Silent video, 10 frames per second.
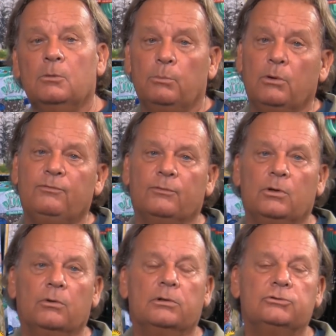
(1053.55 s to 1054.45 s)
both for
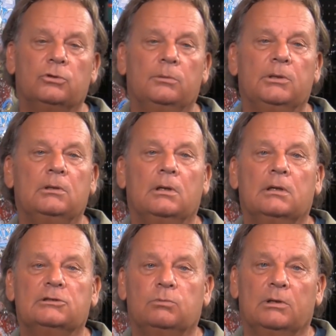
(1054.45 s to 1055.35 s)
your enjoyment
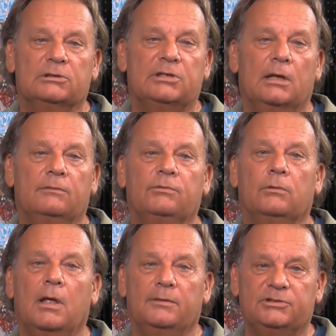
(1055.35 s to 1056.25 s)
as well as that of your
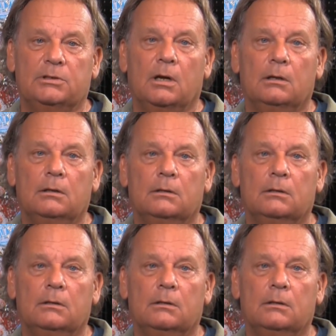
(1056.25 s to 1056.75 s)
livestock.